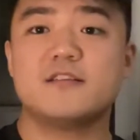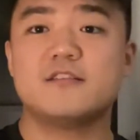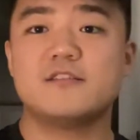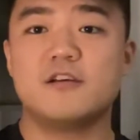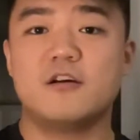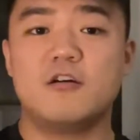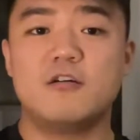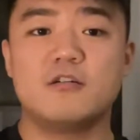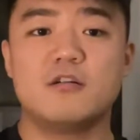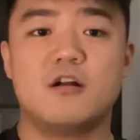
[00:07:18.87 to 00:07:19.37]
to
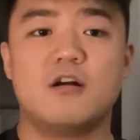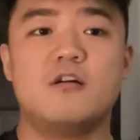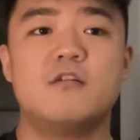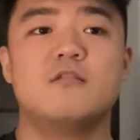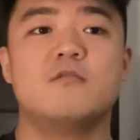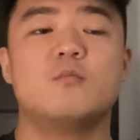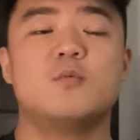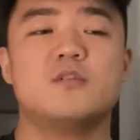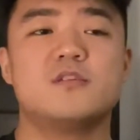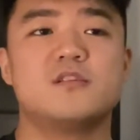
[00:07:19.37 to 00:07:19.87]
Hong
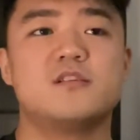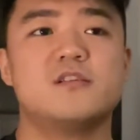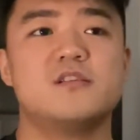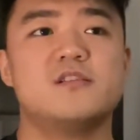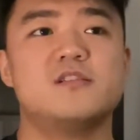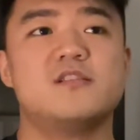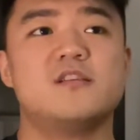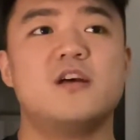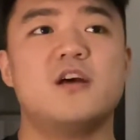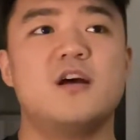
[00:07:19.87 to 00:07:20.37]
Kong was
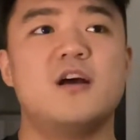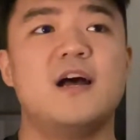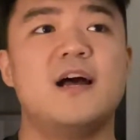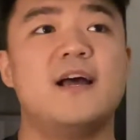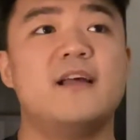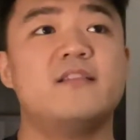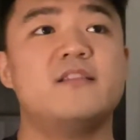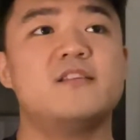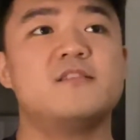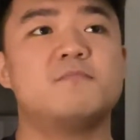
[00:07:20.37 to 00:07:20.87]
because I
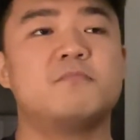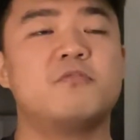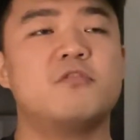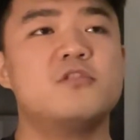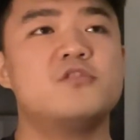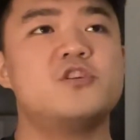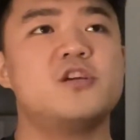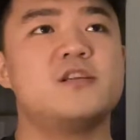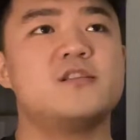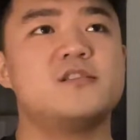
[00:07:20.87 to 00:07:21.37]
had this
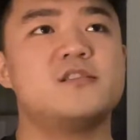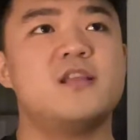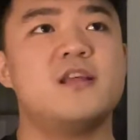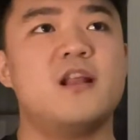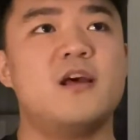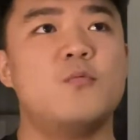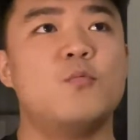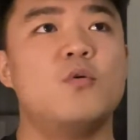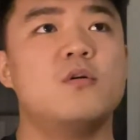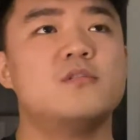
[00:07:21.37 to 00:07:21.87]
project that
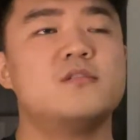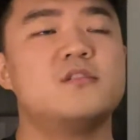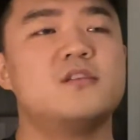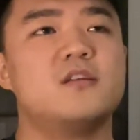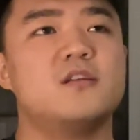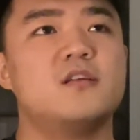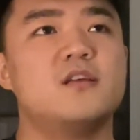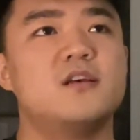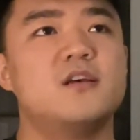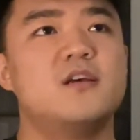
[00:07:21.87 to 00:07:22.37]
I
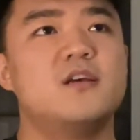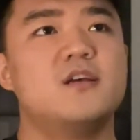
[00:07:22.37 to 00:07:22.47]
wanted